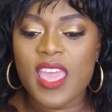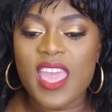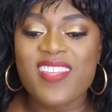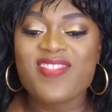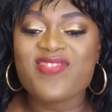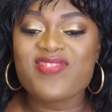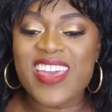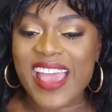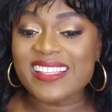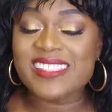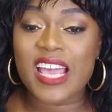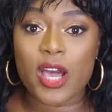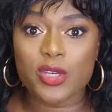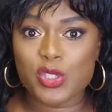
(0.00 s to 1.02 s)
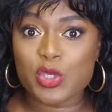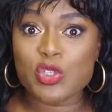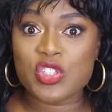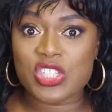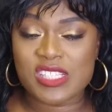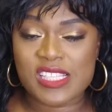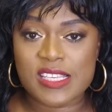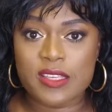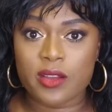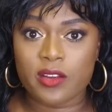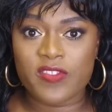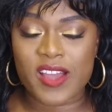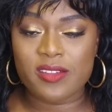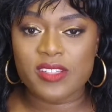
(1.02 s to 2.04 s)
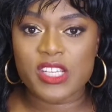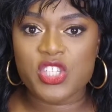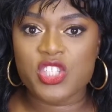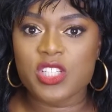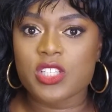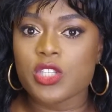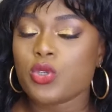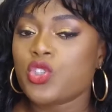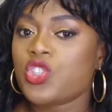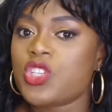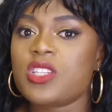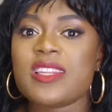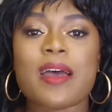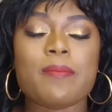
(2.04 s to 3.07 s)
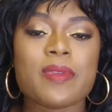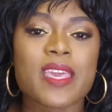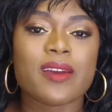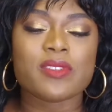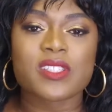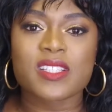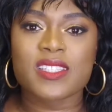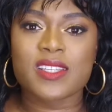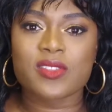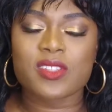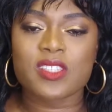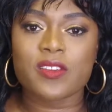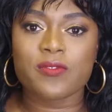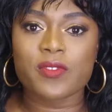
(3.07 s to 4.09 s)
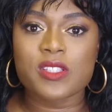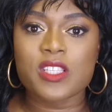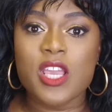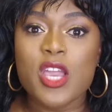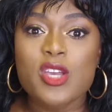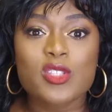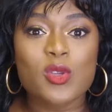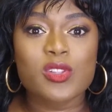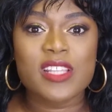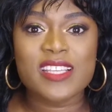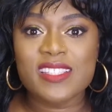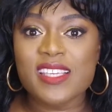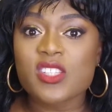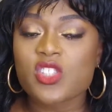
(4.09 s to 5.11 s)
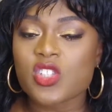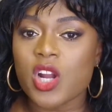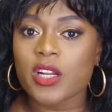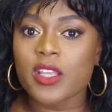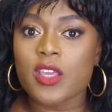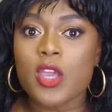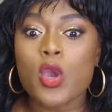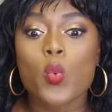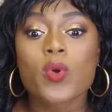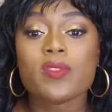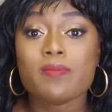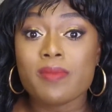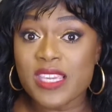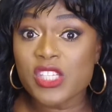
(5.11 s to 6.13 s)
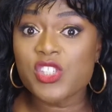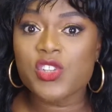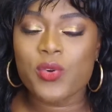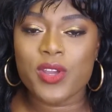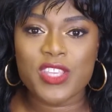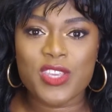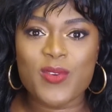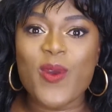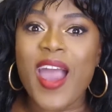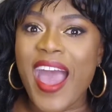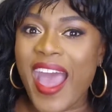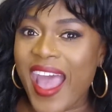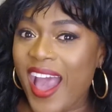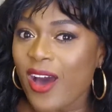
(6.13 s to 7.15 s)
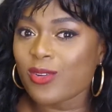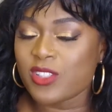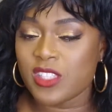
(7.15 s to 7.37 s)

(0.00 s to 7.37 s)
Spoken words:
And that's how you should see your foundation. You should not be able to tell the difference. So let's get started with me showing you how